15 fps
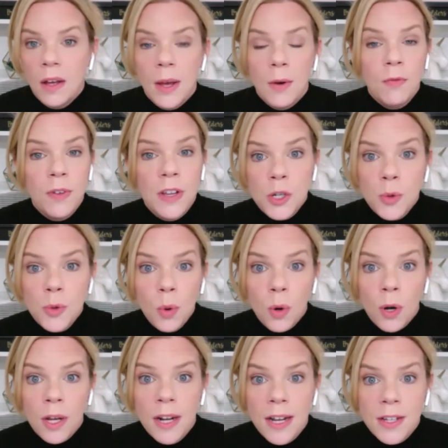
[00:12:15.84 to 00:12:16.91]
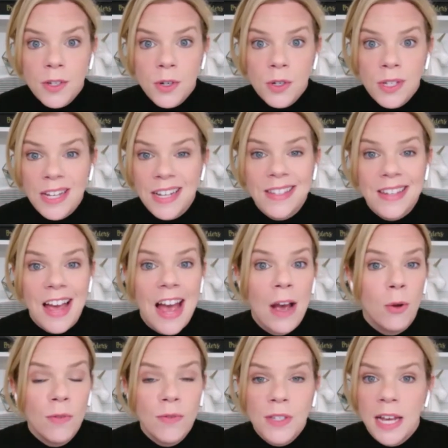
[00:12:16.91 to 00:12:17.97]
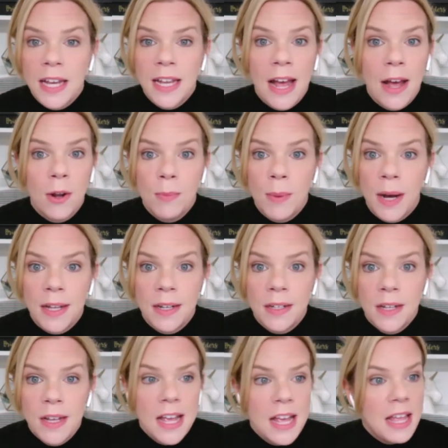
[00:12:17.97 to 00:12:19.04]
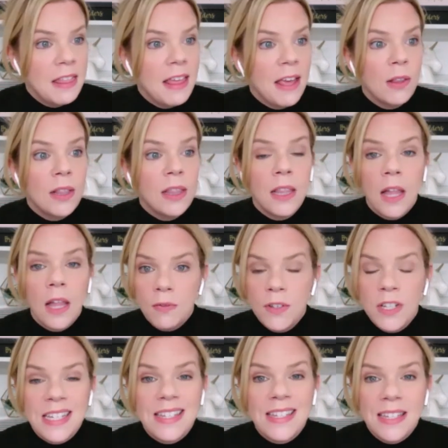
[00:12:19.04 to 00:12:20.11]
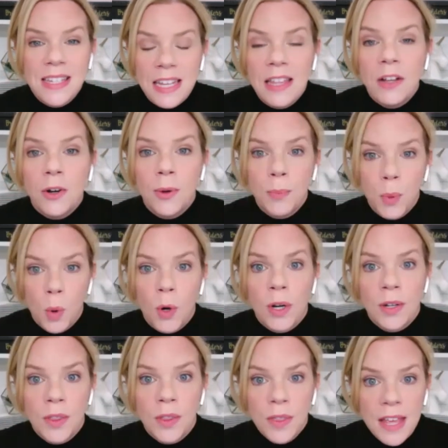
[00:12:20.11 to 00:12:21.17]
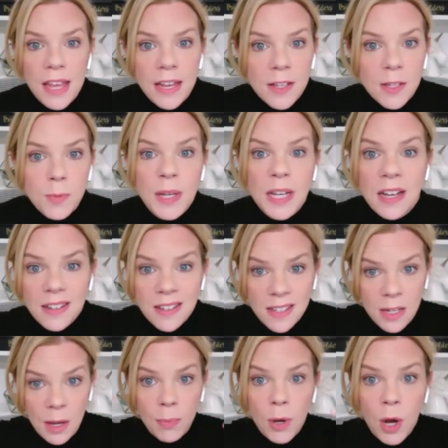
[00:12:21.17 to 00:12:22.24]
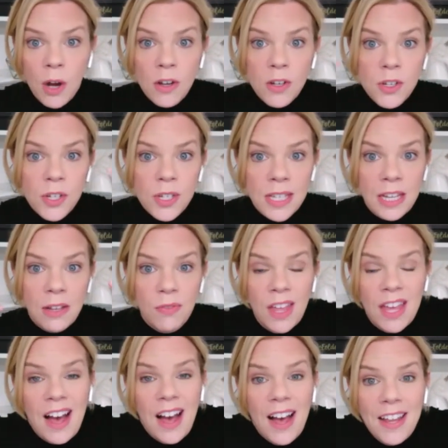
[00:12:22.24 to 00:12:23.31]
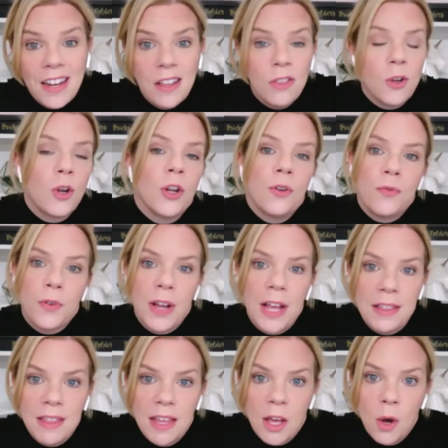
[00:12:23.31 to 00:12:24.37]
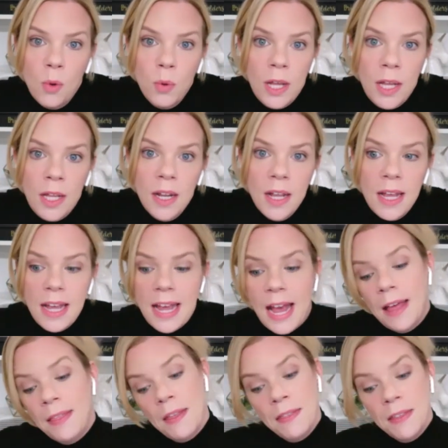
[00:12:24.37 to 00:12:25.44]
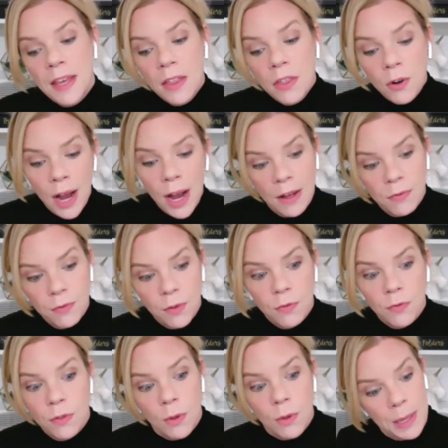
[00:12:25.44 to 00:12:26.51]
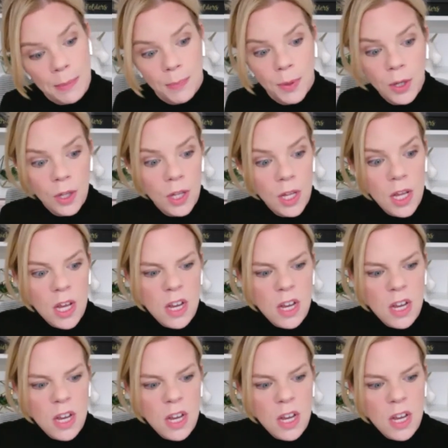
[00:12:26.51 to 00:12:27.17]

Visual organizers, it's out of sight, out of mind. They love to see their important things because subconsciously, if they hide it, they're going to forget they own it. And then the other half of the people